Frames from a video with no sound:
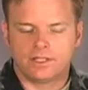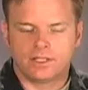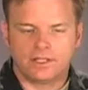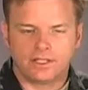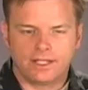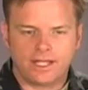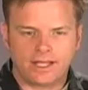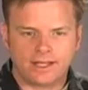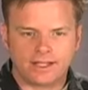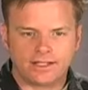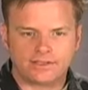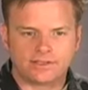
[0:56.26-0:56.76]

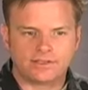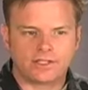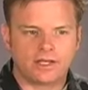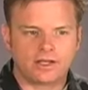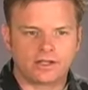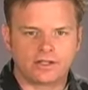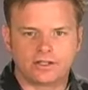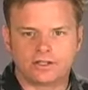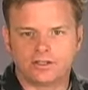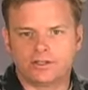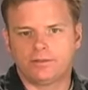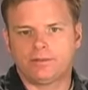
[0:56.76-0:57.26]
Now let's talk
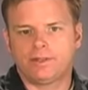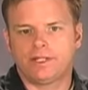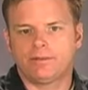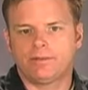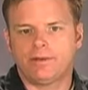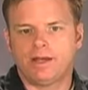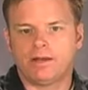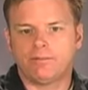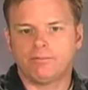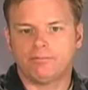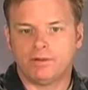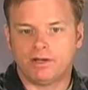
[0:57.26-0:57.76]
a little bit
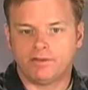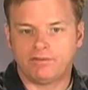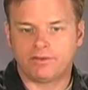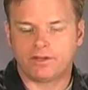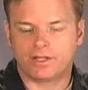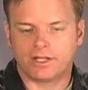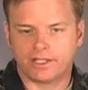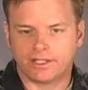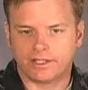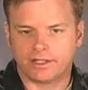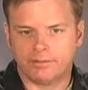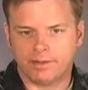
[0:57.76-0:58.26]
about
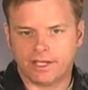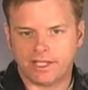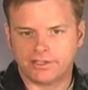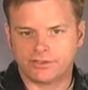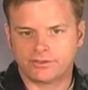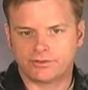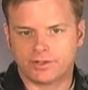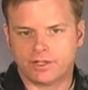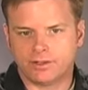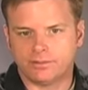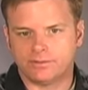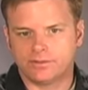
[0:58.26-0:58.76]
muffling the bass
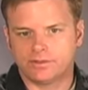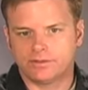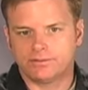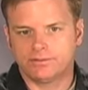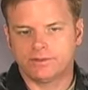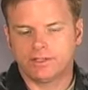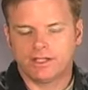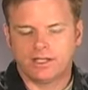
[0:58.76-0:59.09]
drums.